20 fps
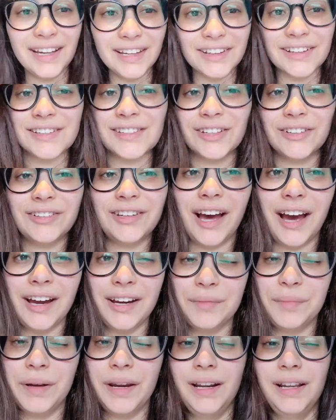I look so
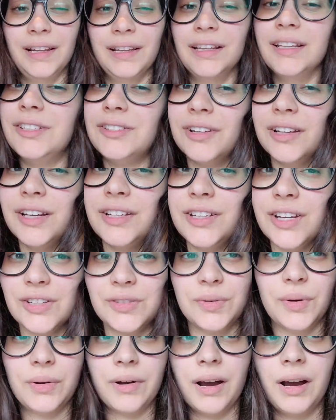tired, but I literally
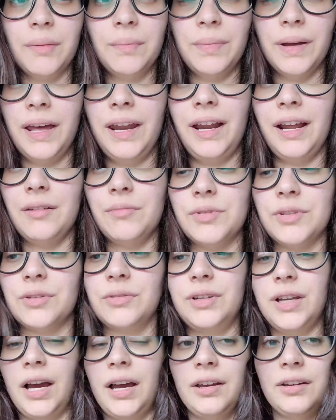just woke up and I am so
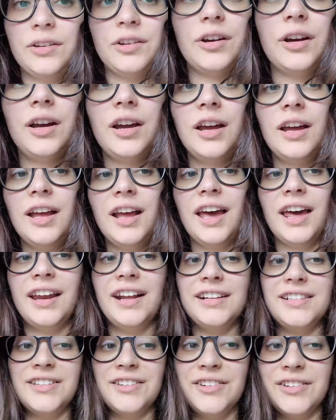tired. And
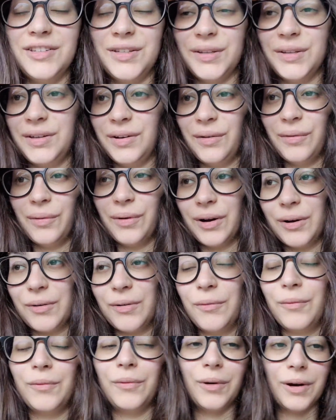I still need to
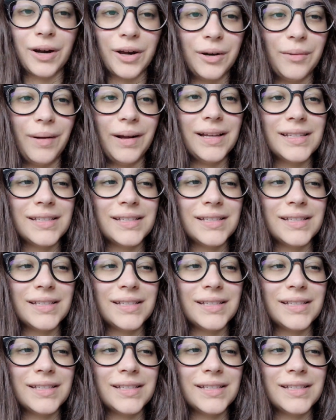work on my